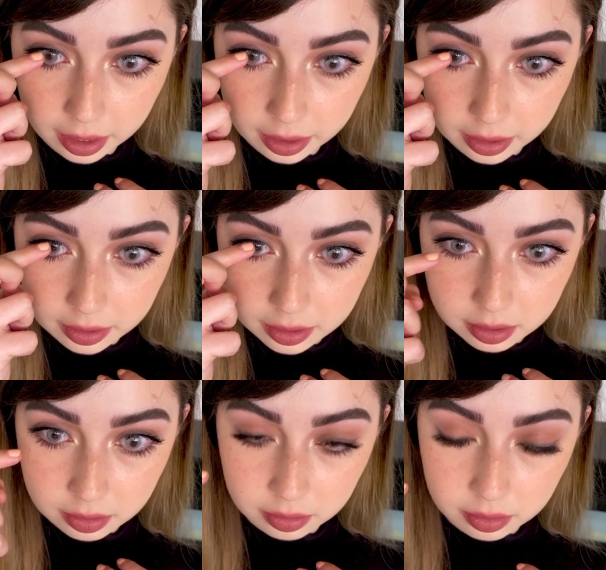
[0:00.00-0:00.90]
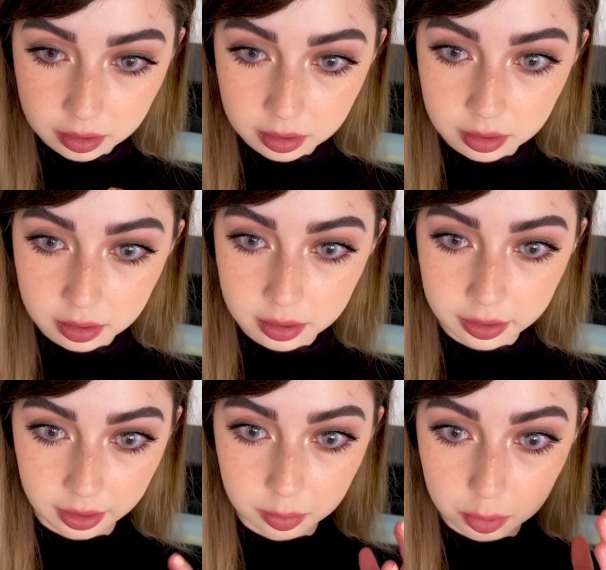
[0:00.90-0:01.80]
other lenses where the
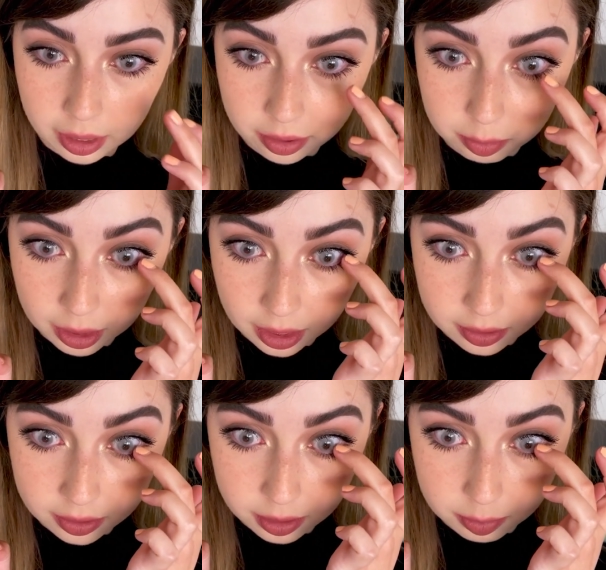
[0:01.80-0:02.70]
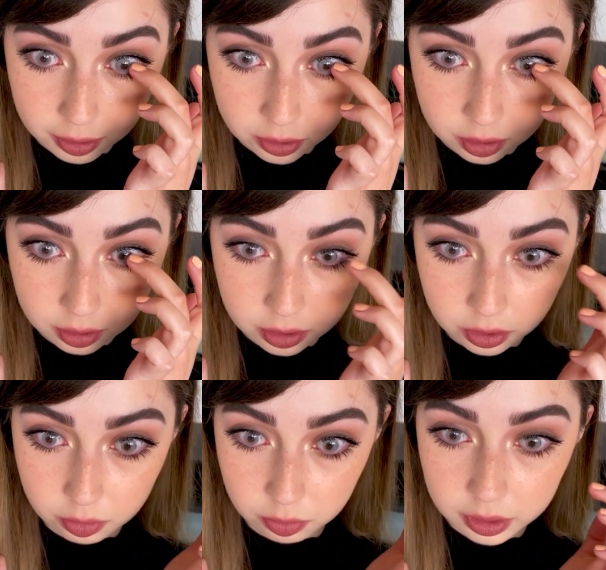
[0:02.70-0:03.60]
color kind of closes in a bit
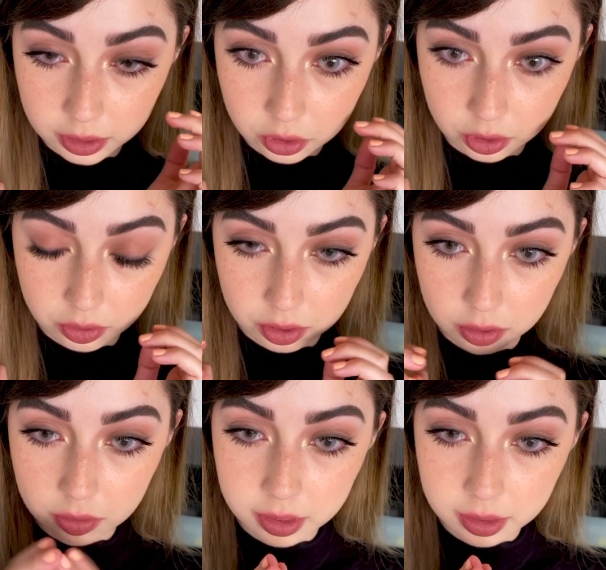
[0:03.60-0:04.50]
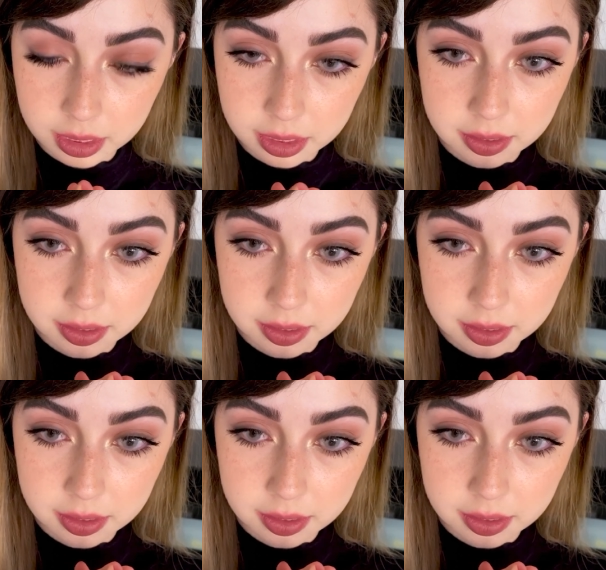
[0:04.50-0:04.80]
more, and it just,